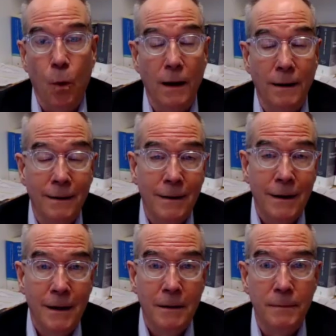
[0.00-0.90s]
One
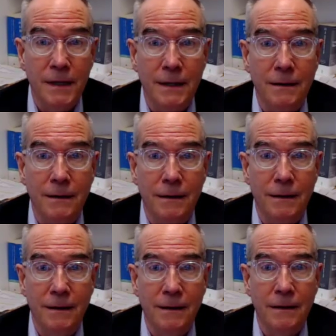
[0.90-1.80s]
being
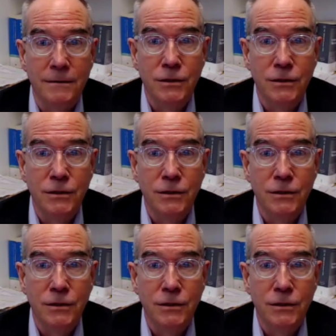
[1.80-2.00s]
the